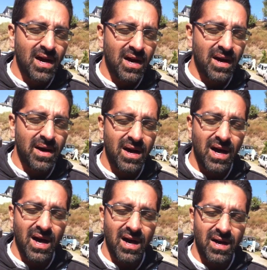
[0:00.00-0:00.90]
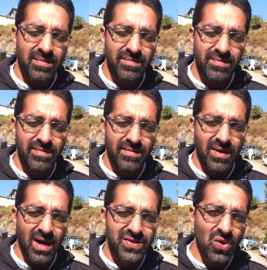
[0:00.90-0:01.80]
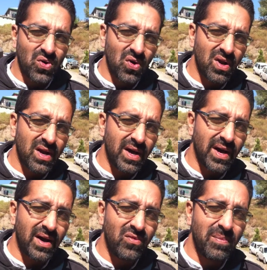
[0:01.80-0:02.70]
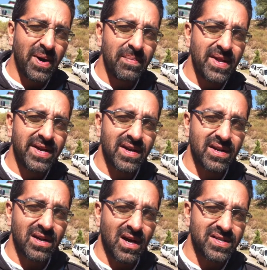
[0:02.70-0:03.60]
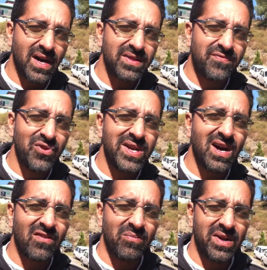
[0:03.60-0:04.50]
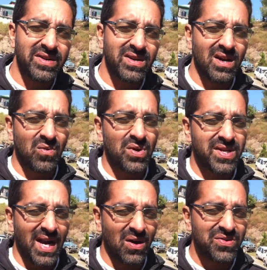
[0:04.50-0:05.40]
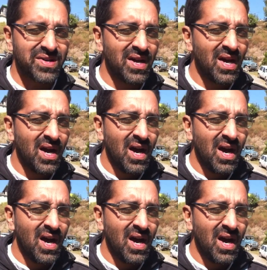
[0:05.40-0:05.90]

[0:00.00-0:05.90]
uh, um, a so called Republican Azad Free government was announced